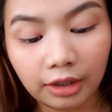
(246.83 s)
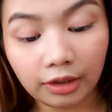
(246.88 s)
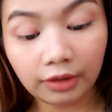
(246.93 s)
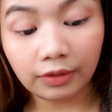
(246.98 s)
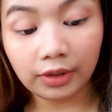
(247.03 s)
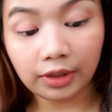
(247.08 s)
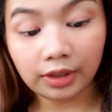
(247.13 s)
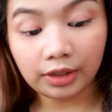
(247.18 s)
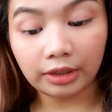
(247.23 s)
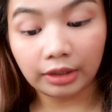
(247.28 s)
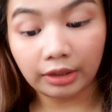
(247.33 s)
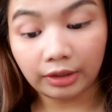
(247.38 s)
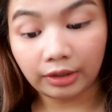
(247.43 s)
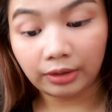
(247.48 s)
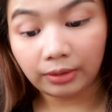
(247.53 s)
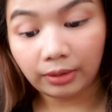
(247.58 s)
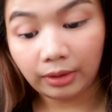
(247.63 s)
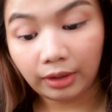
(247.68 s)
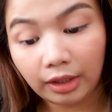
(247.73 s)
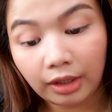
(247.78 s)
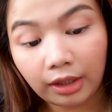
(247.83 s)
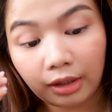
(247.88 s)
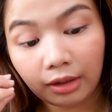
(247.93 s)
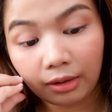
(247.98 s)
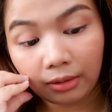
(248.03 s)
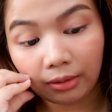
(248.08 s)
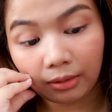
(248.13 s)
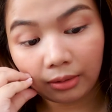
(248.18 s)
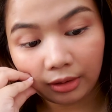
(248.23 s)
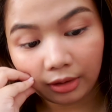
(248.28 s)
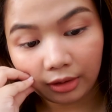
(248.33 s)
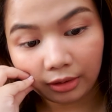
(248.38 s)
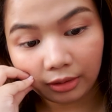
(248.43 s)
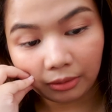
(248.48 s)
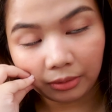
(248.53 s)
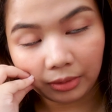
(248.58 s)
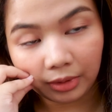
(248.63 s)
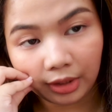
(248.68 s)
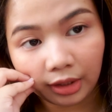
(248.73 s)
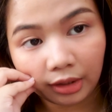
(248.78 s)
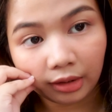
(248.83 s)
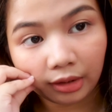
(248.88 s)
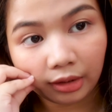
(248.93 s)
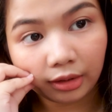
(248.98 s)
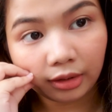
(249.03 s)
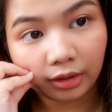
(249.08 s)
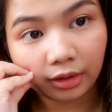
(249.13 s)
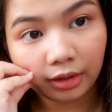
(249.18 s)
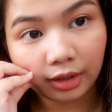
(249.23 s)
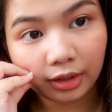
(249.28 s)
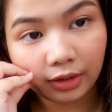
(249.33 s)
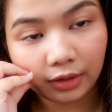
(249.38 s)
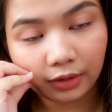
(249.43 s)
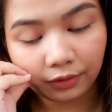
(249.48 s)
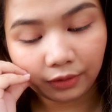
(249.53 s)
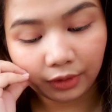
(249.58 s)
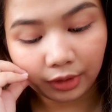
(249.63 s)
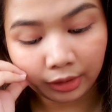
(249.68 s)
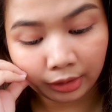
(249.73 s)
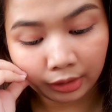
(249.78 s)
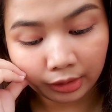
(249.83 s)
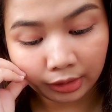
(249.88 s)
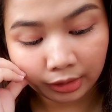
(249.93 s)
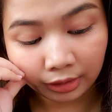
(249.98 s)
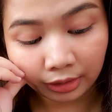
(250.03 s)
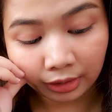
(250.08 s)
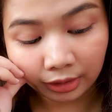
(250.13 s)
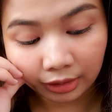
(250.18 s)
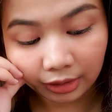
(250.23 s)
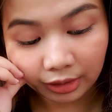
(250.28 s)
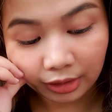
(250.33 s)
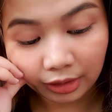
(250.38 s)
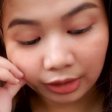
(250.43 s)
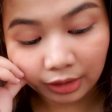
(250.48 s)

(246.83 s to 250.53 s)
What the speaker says: even tell you how unreal this feels.